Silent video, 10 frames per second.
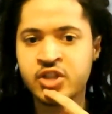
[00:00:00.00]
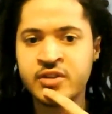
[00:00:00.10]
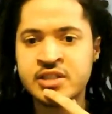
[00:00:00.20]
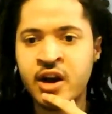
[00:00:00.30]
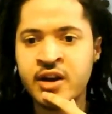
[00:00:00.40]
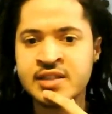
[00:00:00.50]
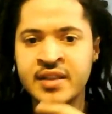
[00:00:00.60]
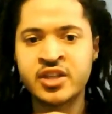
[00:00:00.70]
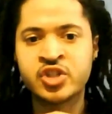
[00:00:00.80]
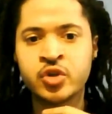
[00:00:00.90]
So this card is
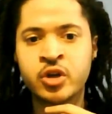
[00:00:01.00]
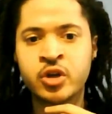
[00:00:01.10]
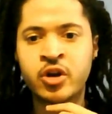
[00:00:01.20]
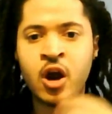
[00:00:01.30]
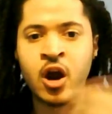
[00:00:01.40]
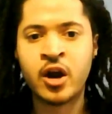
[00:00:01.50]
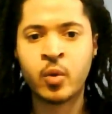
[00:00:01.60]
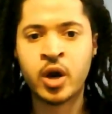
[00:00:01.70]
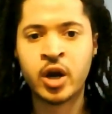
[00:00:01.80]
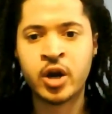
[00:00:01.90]
saying that you're a
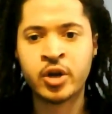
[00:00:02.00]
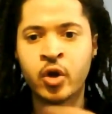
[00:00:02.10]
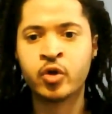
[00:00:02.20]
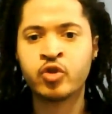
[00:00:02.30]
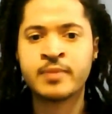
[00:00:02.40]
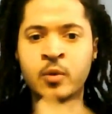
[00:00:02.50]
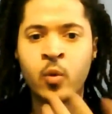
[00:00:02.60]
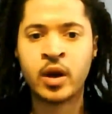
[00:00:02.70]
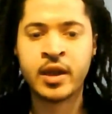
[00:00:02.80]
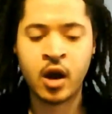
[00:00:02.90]
hard worker. You've
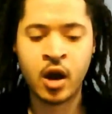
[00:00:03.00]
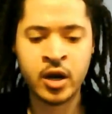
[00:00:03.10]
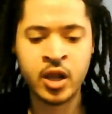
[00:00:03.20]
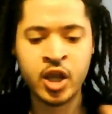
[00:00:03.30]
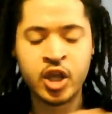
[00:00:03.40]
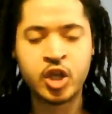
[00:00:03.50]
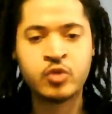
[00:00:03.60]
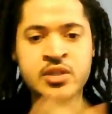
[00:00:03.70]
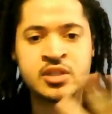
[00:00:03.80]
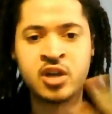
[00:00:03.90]
been working hard.
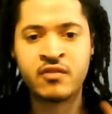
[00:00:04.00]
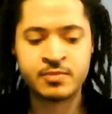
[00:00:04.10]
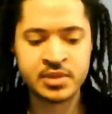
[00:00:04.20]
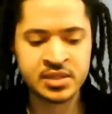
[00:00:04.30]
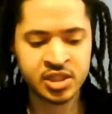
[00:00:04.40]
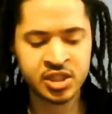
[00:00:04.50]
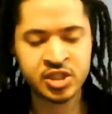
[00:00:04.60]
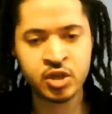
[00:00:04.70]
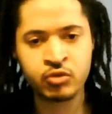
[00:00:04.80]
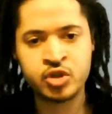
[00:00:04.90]
You deserve this
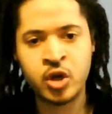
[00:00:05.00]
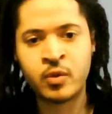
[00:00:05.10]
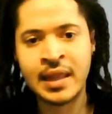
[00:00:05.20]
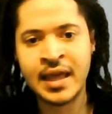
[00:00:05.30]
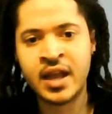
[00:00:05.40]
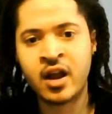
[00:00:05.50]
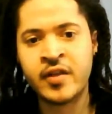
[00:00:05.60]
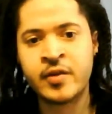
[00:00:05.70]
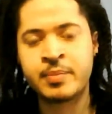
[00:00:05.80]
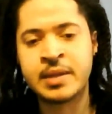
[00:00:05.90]
position. So don't let
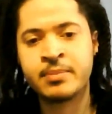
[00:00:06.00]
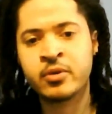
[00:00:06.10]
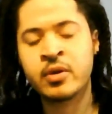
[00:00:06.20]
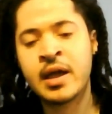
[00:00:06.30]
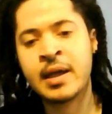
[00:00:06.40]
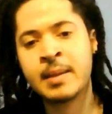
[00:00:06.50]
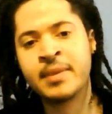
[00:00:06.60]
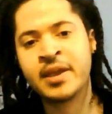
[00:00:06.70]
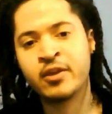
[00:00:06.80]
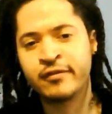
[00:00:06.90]
other people
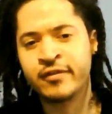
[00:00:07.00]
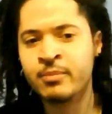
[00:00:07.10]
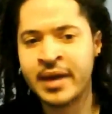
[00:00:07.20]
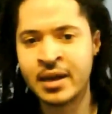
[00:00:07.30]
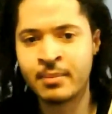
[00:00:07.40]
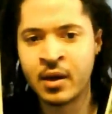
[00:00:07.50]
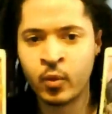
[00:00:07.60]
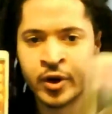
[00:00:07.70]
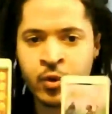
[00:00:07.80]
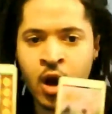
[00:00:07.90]
make you feel bad
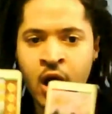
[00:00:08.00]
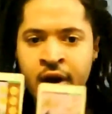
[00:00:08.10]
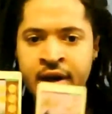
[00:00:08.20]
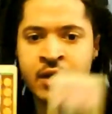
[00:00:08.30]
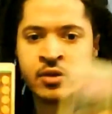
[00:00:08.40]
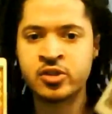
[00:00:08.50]
about where you are now.